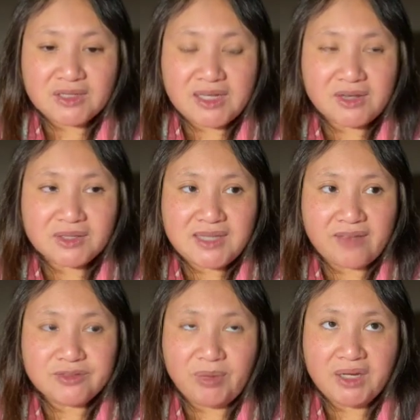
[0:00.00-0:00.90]
Secrets
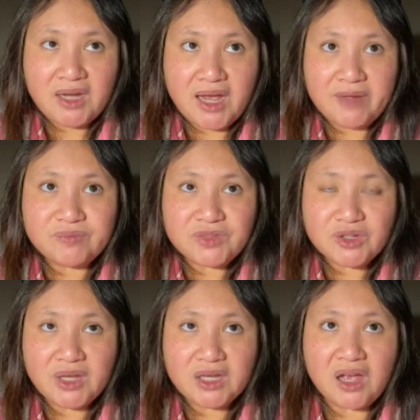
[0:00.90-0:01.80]
has been
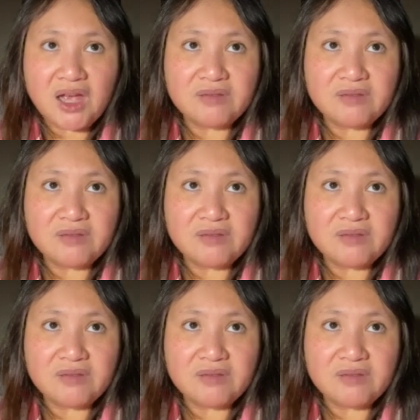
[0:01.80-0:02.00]
doing